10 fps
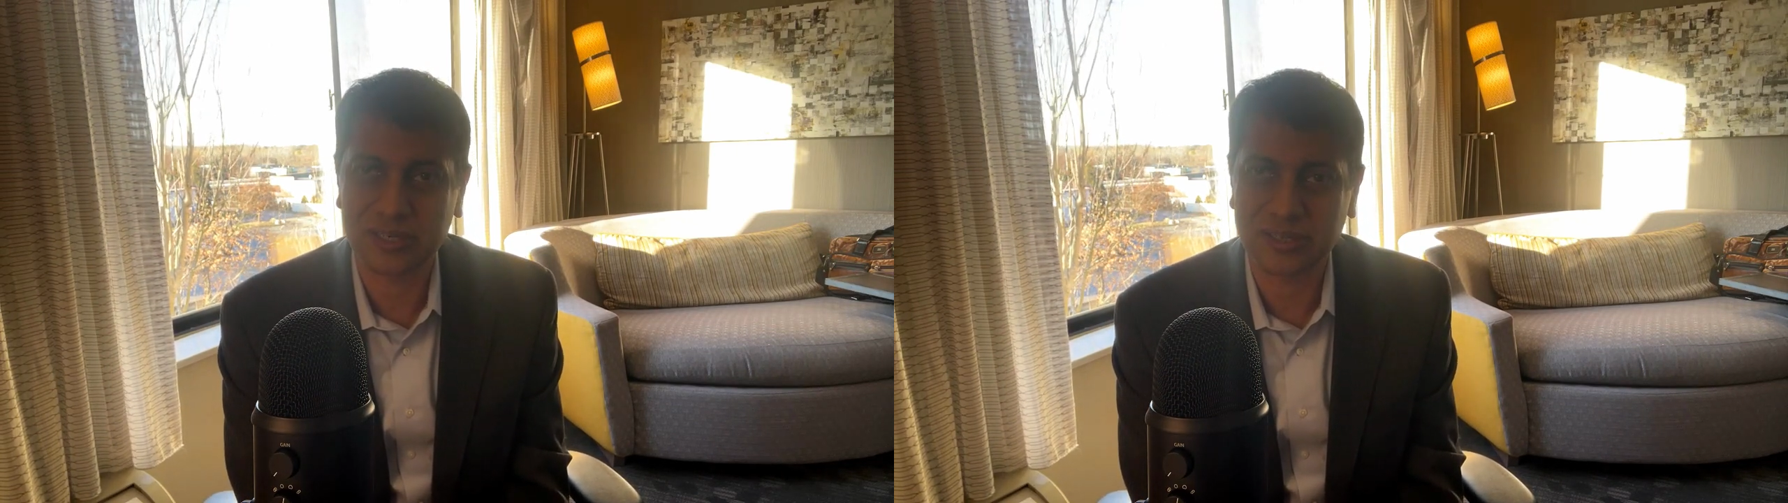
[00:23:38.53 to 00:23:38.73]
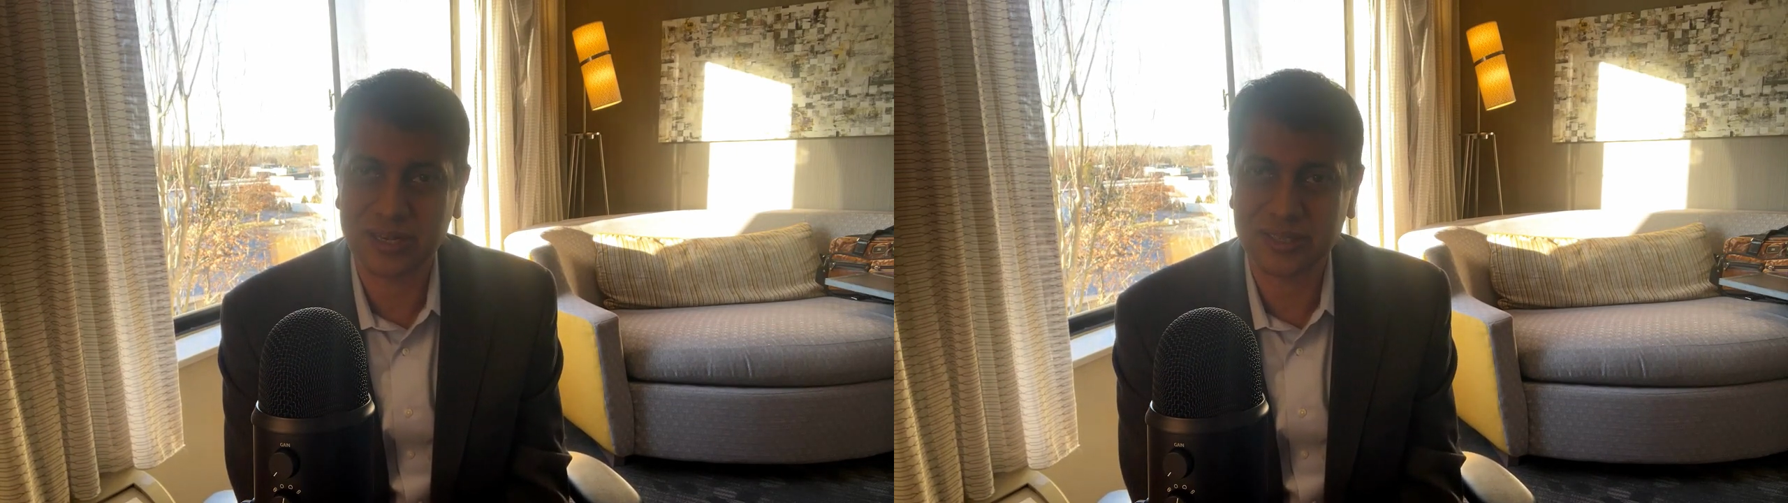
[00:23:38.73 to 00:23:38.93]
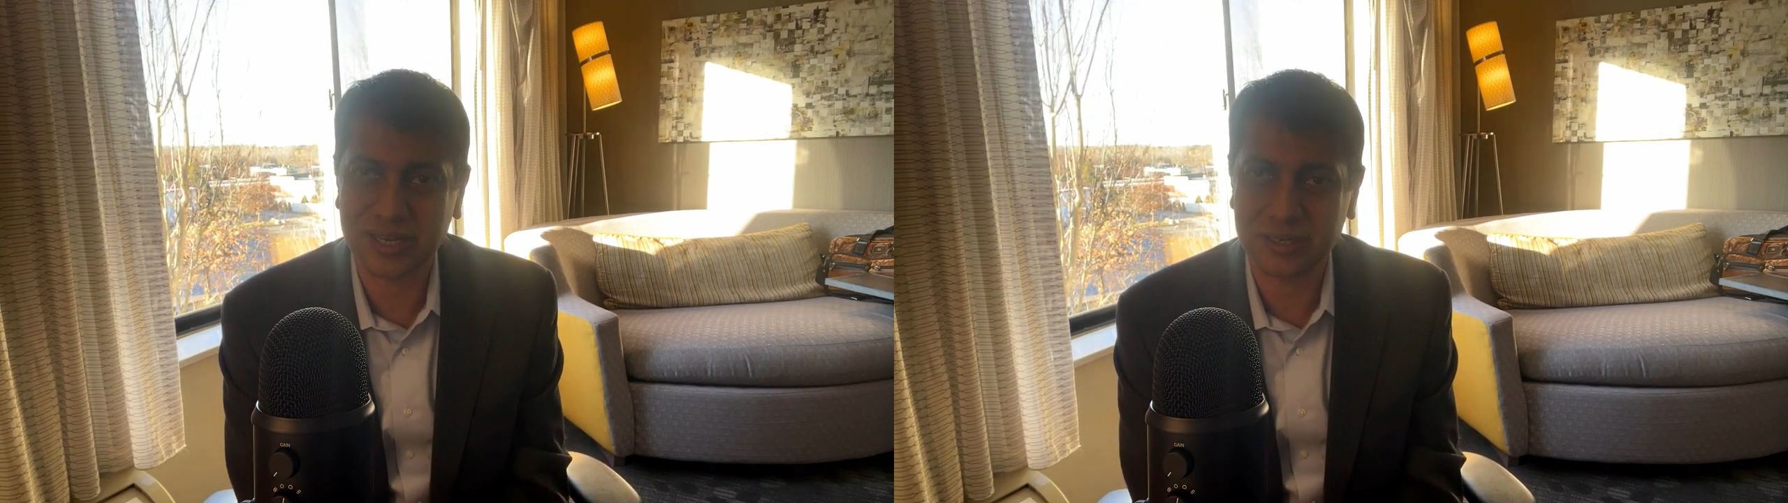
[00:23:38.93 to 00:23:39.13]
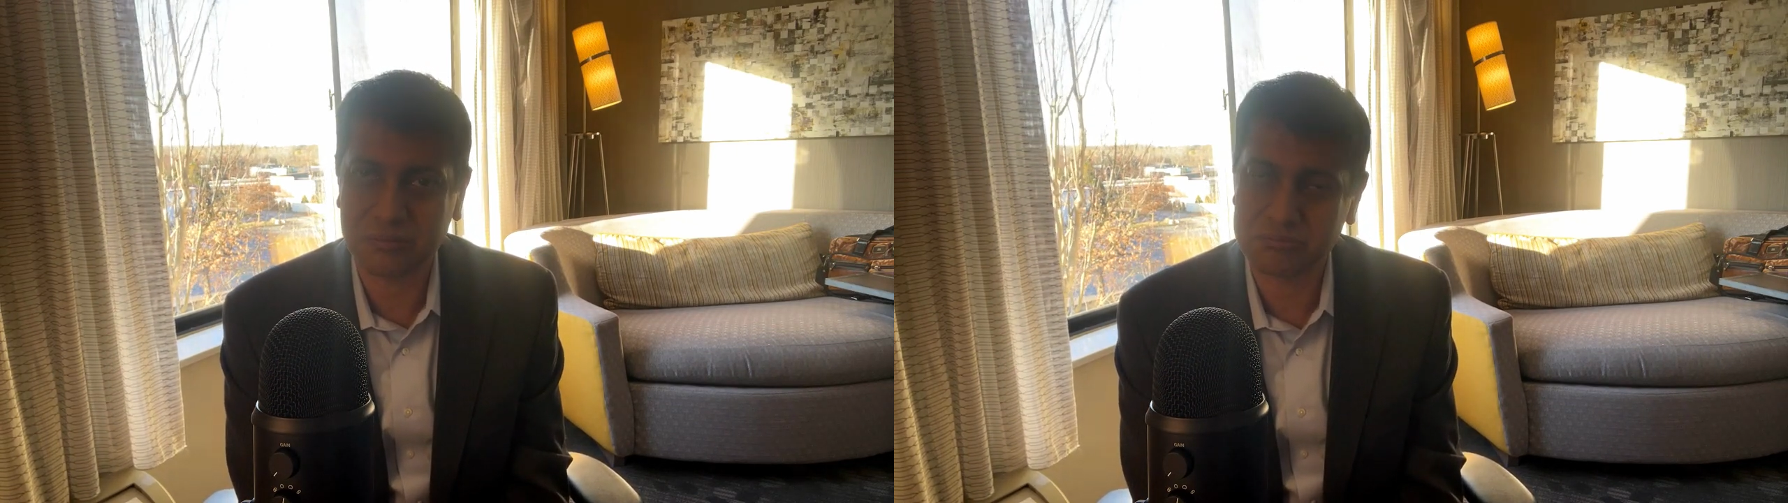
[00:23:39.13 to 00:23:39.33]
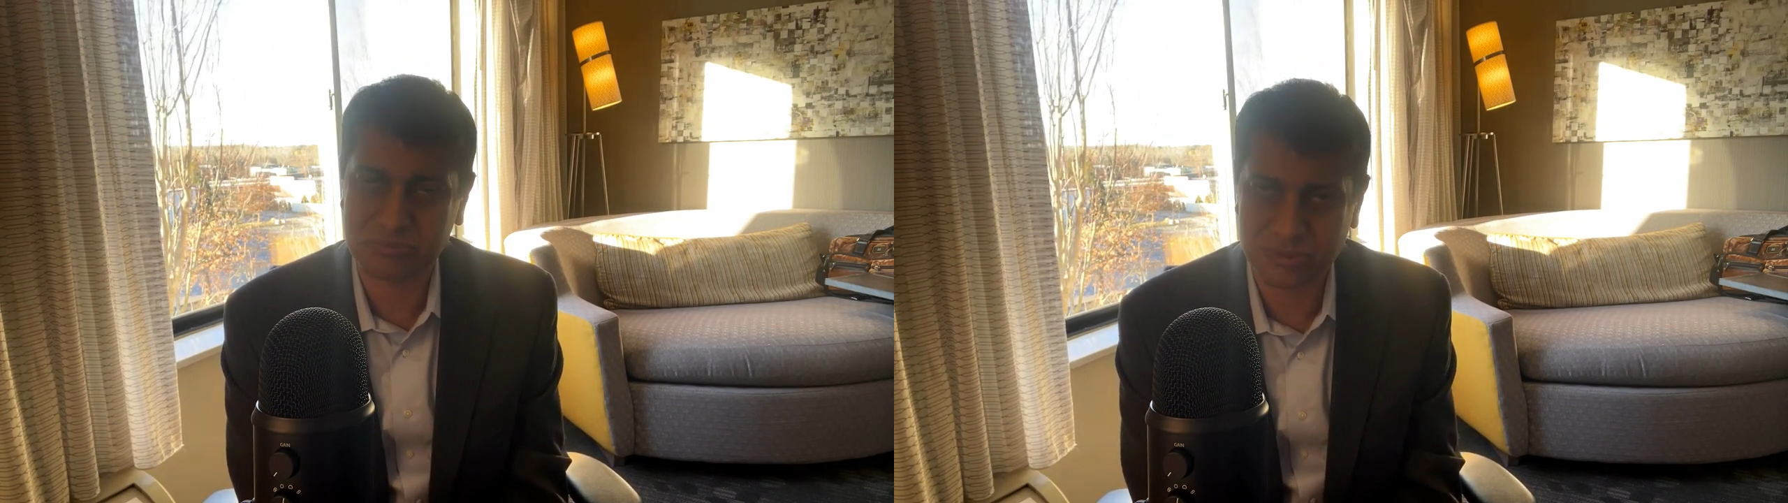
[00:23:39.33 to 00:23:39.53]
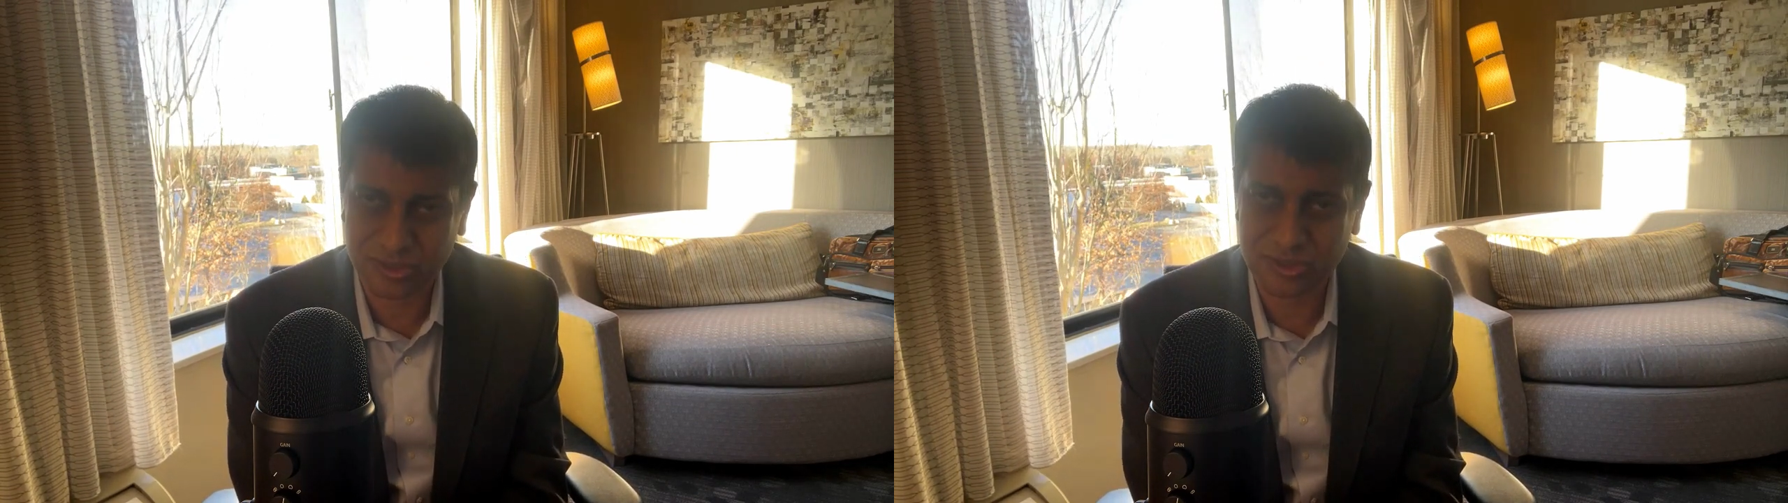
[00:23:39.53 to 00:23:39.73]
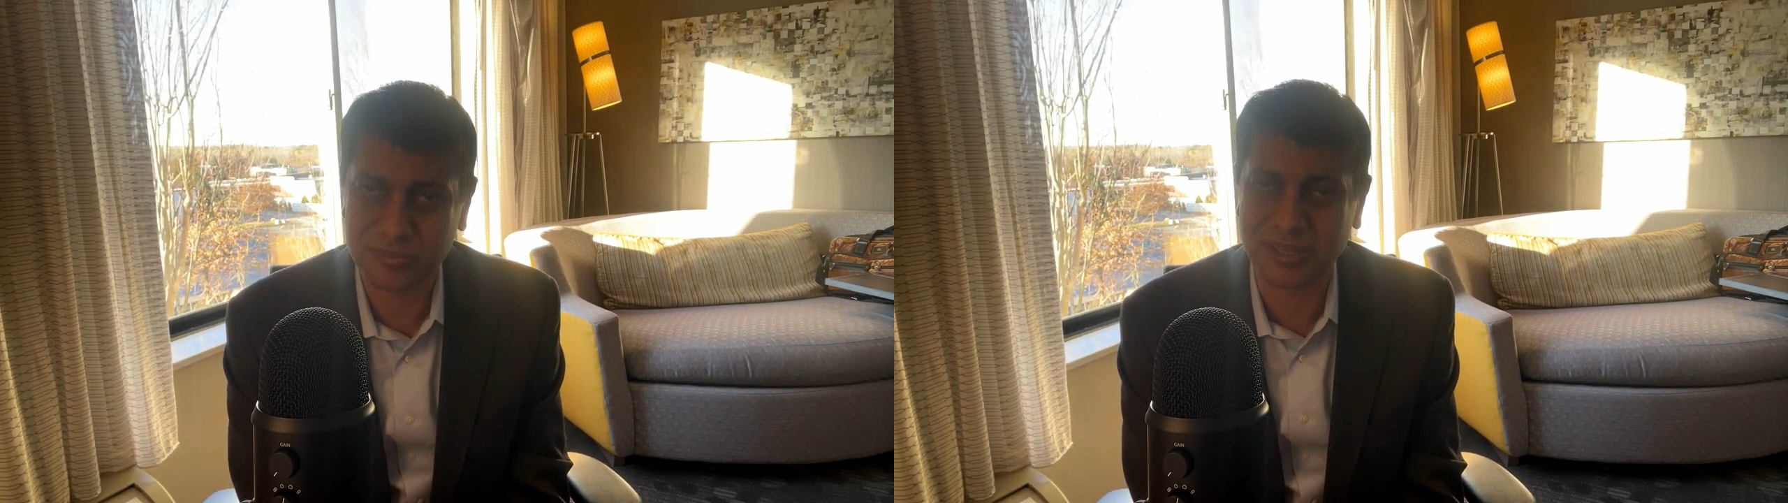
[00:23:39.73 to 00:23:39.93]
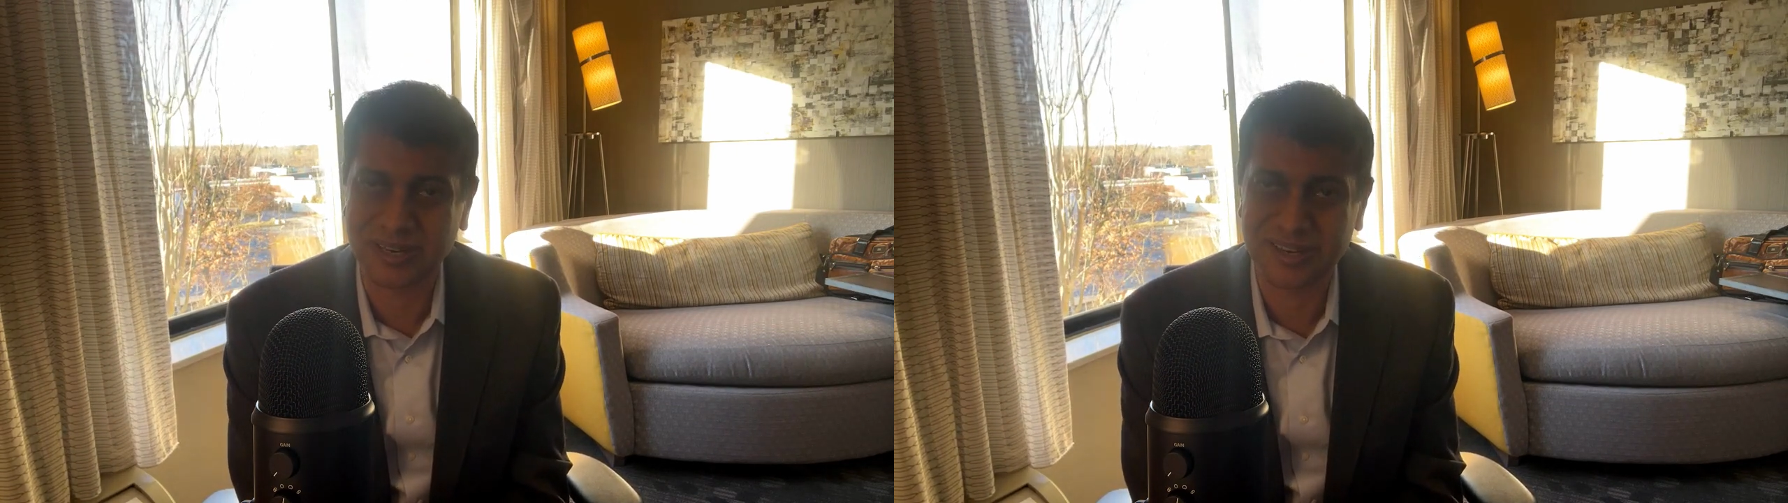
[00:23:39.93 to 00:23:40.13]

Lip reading: inculcated, talk to me.